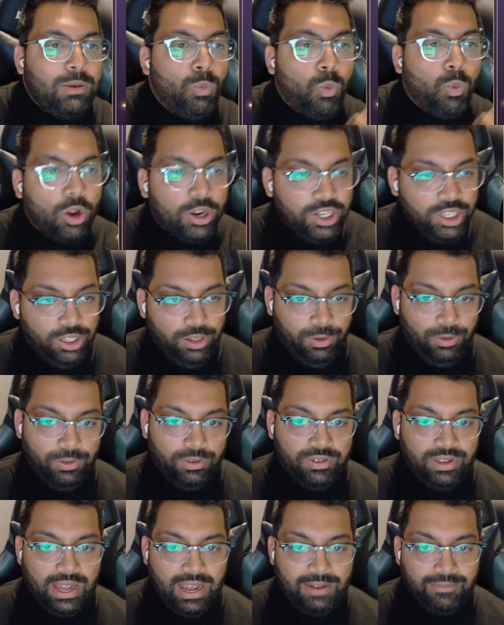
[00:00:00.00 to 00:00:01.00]
want you
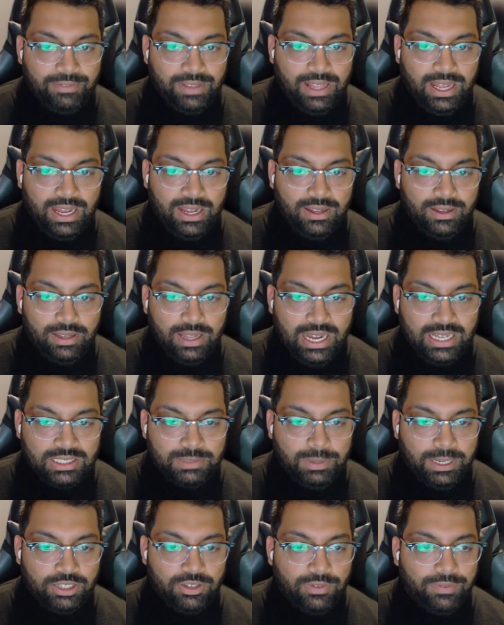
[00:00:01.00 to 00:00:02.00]
to have that
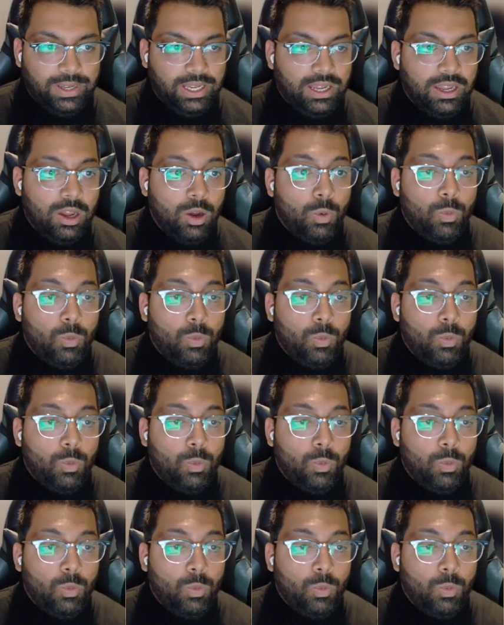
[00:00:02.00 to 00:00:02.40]
aspect of it,